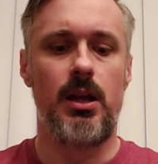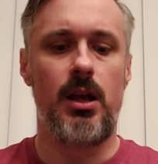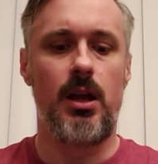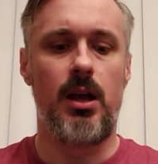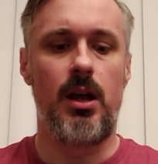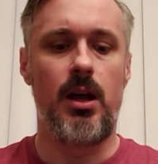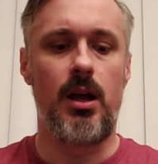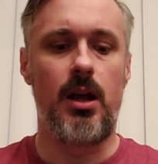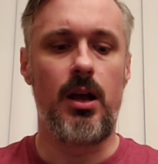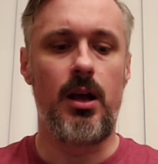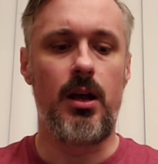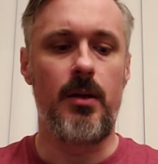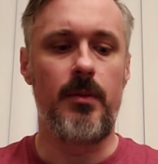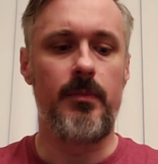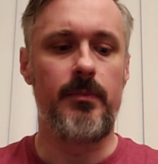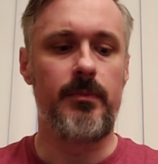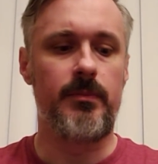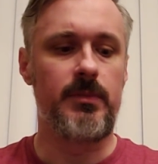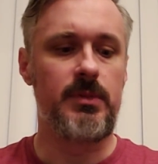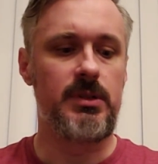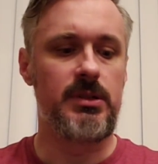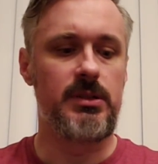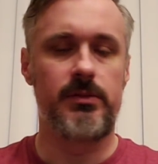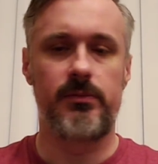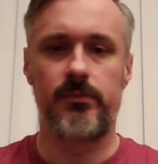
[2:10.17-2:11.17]

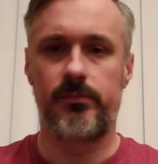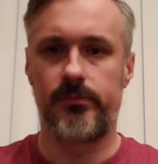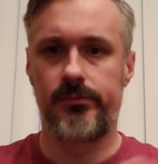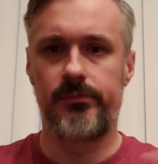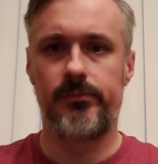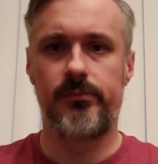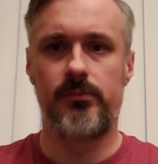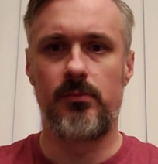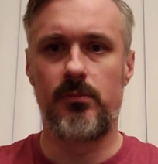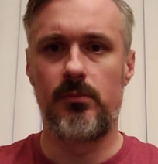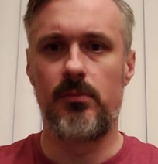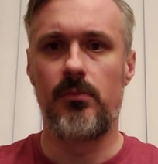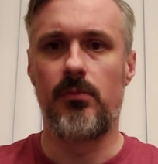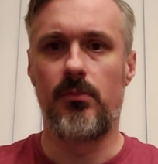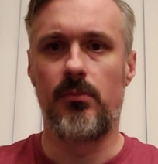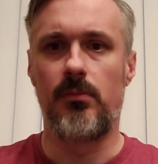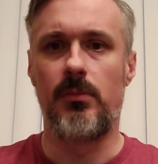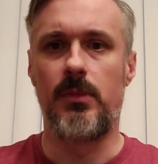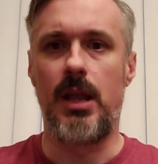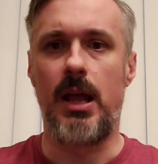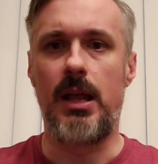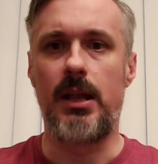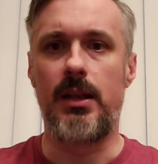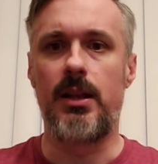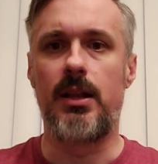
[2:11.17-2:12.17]
It's
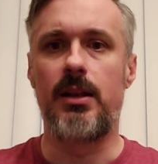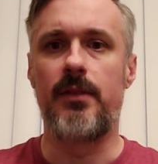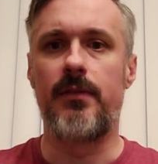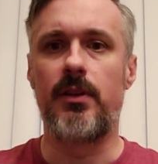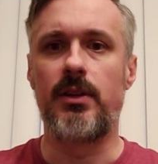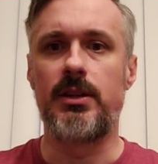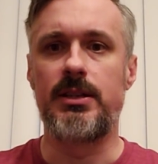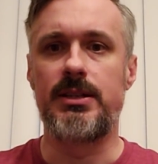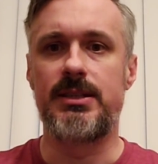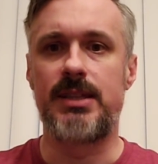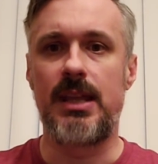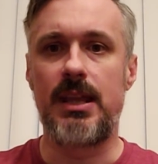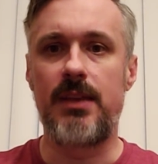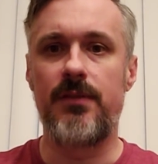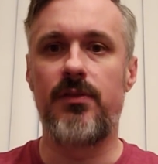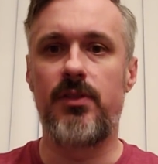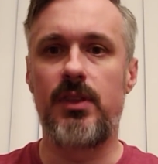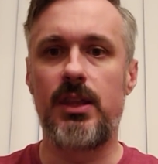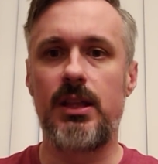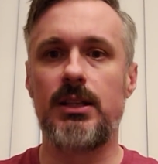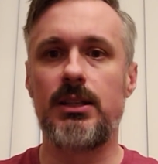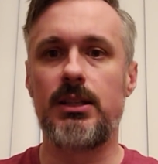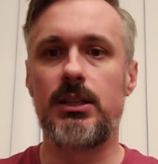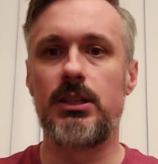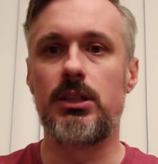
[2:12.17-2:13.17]
not a very safe
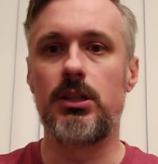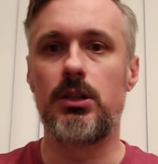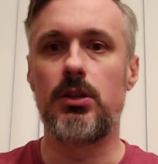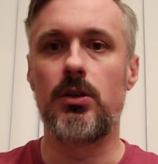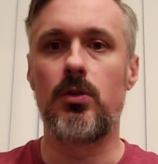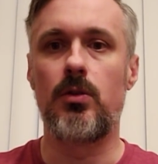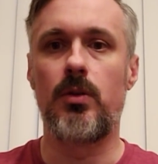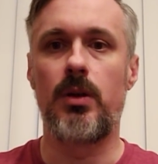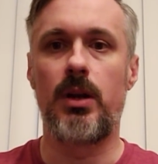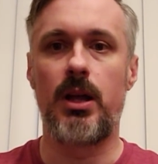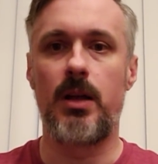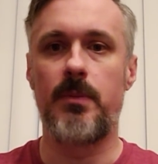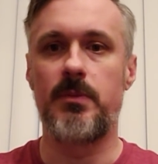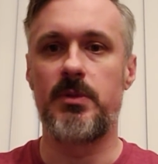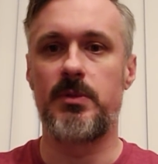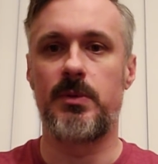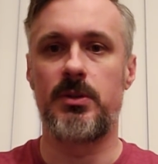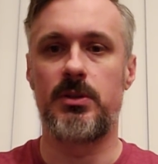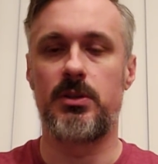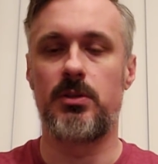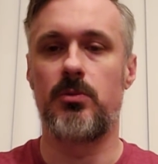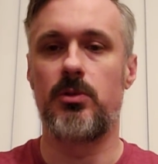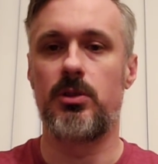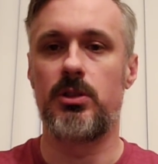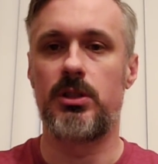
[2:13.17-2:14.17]
thing to do,
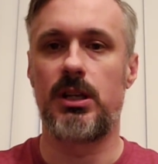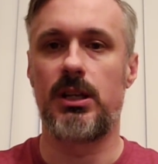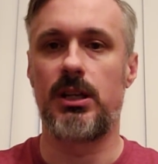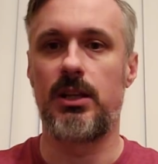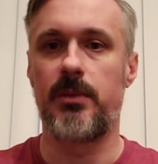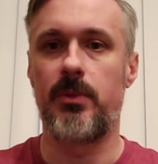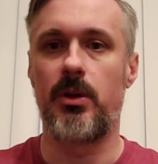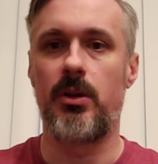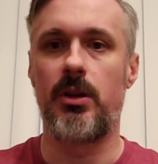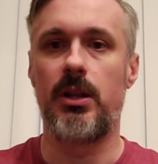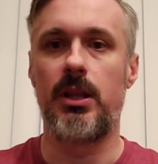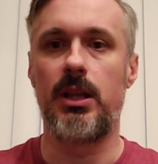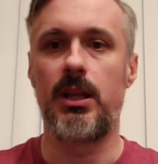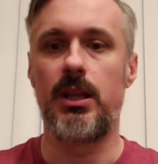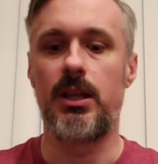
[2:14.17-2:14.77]
especially when you're talking about